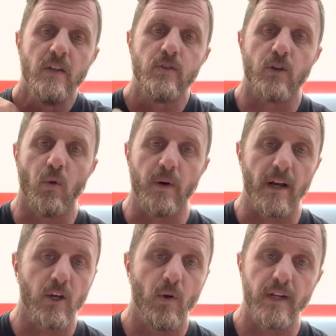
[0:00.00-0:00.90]
So we're
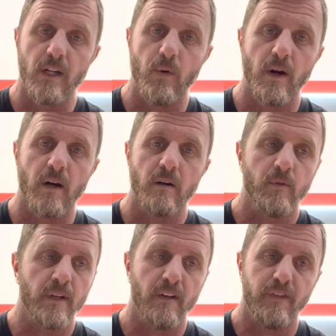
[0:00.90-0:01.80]
not going anywhere.
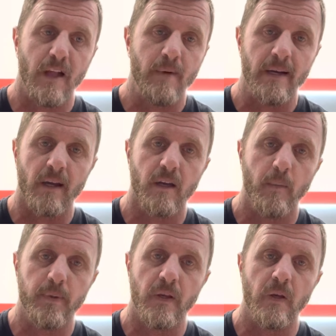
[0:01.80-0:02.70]
We're not a fly-by-night
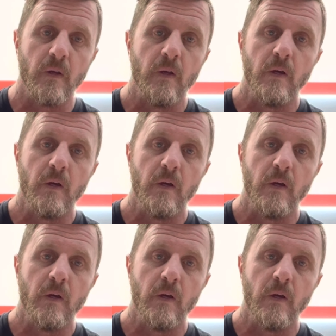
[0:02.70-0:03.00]
company.